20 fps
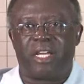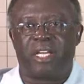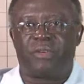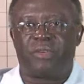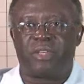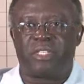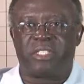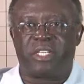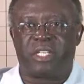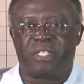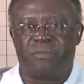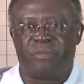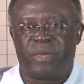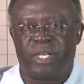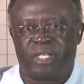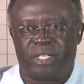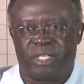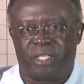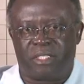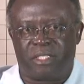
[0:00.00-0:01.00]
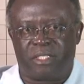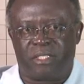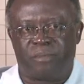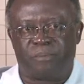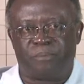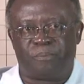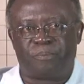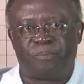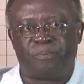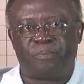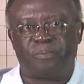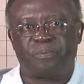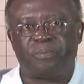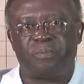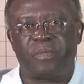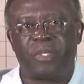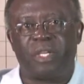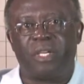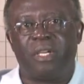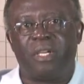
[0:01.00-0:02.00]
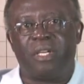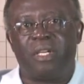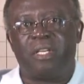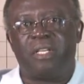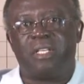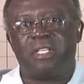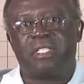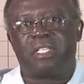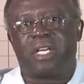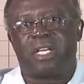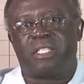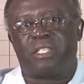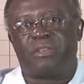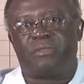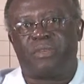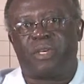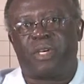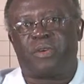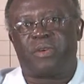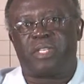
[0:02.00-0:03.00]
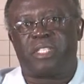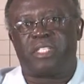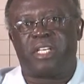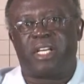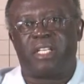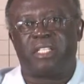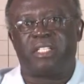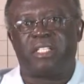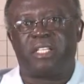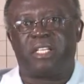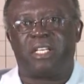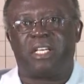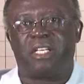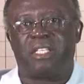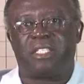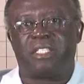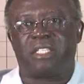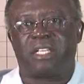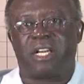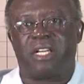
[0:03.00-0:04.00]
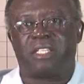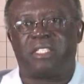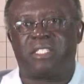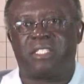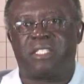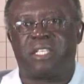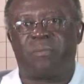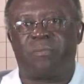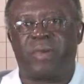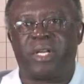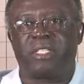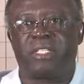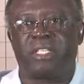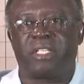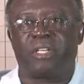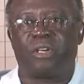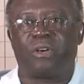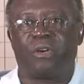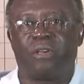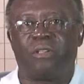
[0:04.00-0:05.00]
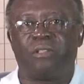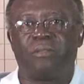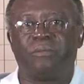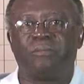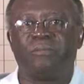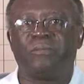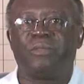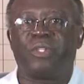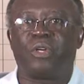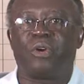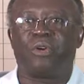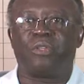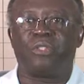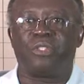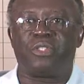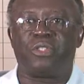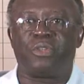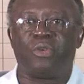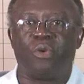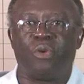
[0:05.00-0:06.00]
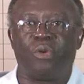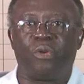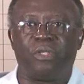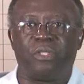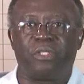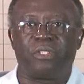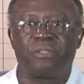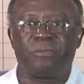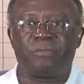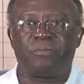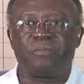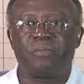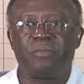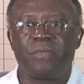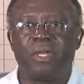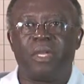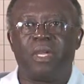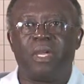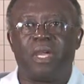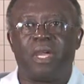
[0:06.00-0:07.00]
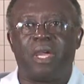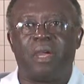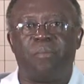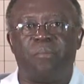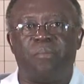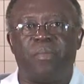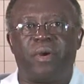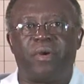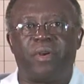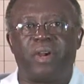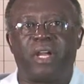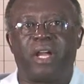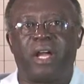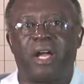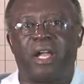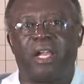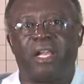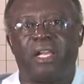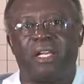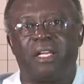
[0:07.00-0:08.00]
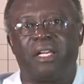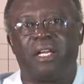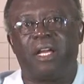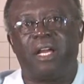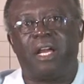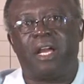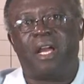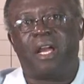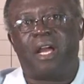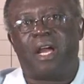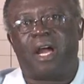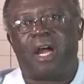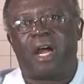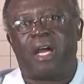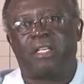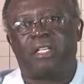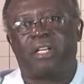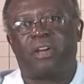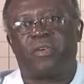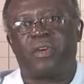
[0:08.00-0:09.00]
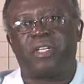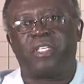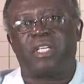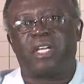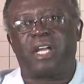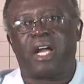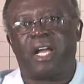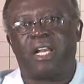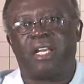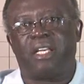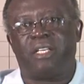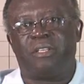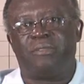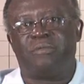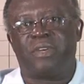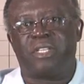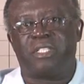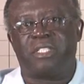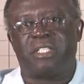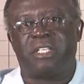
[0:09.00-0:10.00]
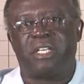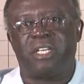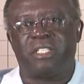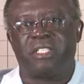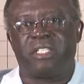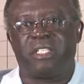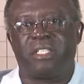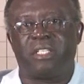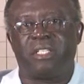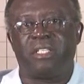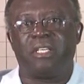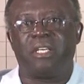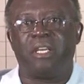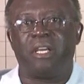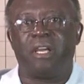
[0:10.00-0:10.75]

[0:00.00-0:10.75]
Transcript: in research methods, scientific research is a systematic, controlled, empirical, and critical investigation